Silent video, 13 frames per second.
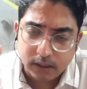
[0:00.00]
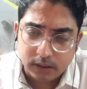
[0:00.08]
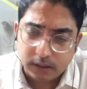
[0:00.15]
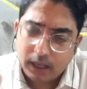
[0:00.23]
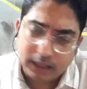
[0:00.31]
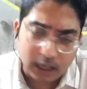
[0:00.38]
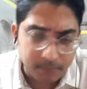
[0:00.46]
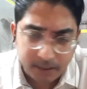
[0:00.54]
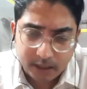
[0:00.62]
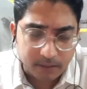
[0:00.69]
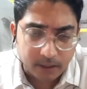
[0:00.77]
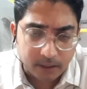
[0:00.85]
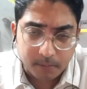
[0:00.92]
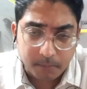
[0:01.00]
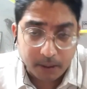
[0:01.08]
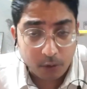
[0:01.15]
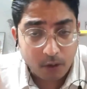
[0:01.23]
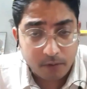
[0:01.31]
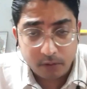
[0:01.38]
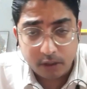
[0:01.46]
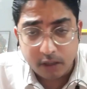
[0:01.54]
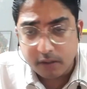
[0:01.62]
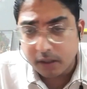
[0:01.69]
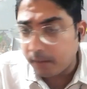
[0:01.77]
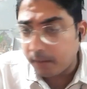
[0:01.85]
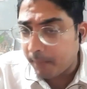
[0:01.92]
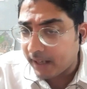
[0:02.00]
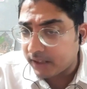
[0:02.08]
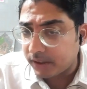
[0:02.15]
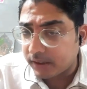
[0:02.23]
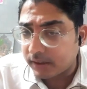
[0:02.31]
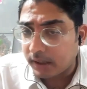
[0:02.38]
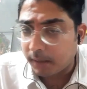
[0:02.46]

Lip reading: That I'll be covering. But you have to cover the magazines.